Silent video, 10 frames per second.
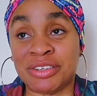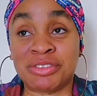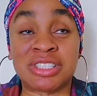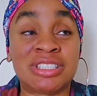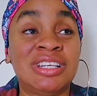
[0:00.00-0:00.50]

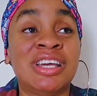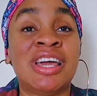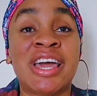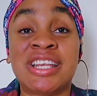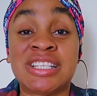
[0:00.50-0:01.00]
obviously,
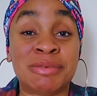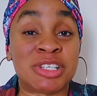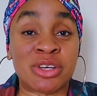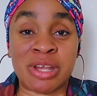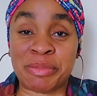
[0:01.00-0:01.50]
anytime there's
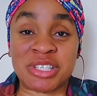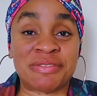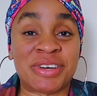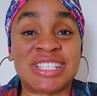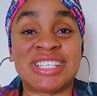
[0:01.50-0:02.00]
another person
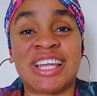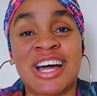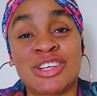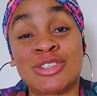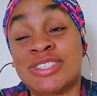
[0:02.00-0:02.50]
fighting in the
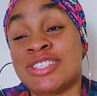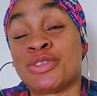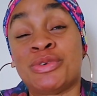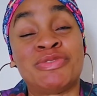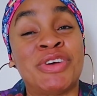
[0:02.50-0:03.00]
house, Lucy is
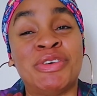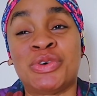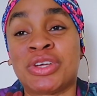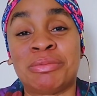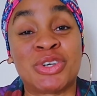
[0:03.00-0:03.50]
always very
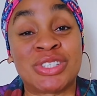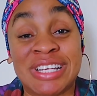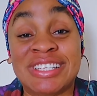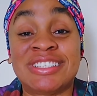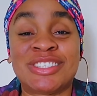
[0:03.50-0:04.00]
okay because
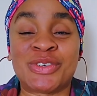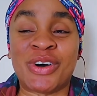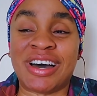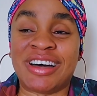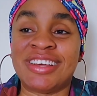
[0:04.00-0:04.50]
at least it's not
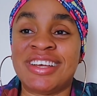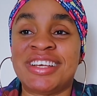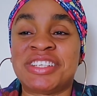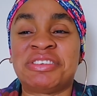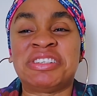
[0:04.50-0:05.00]
her.
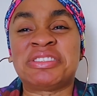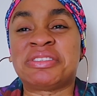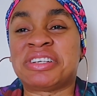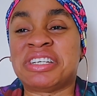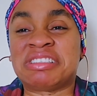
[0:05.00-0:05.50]
So they're just
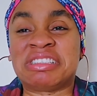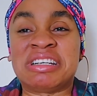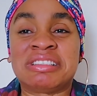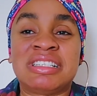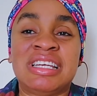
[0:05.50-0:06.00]
talking. She's
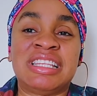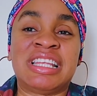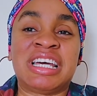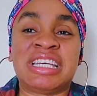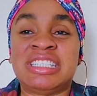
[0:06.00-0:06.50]
now saying
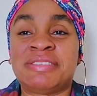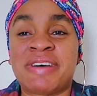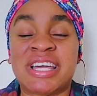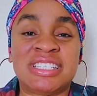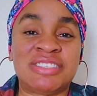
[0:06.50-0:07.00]
that this
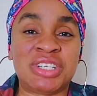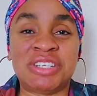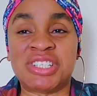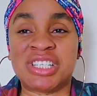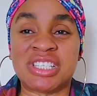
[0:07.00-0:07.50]
fight is really
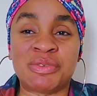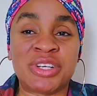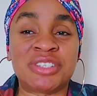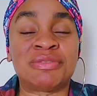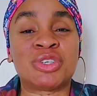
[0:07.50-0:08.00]
irritating. When
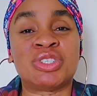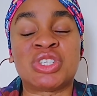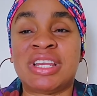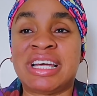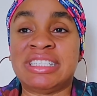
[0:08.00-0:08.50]
she fought with
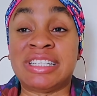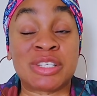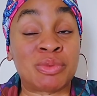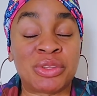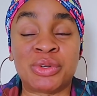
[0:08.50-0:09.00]
Olani, that's
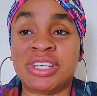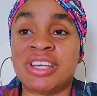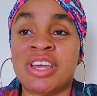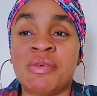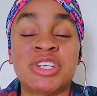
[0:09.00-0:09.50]
Watoni.
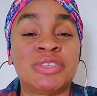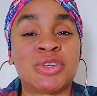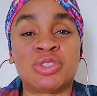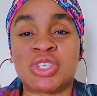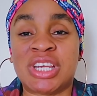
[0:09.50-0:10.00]
When she
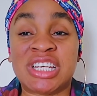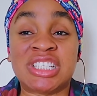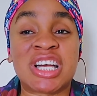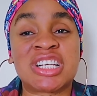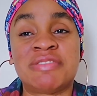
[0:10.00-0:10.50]
fought with Olani,
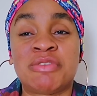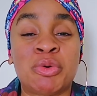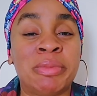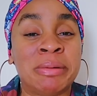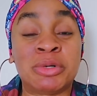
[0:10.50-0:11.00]
she actually felt
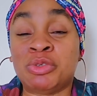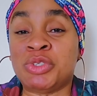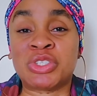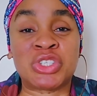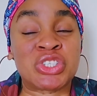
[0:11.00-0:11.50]
bad, but we
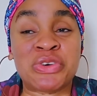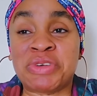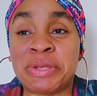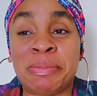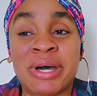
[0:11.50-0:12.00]
saw she's not
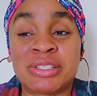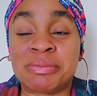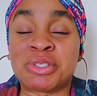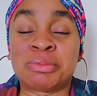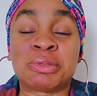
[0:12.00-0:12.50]
feeling bad,
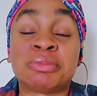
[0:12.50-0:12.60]
something.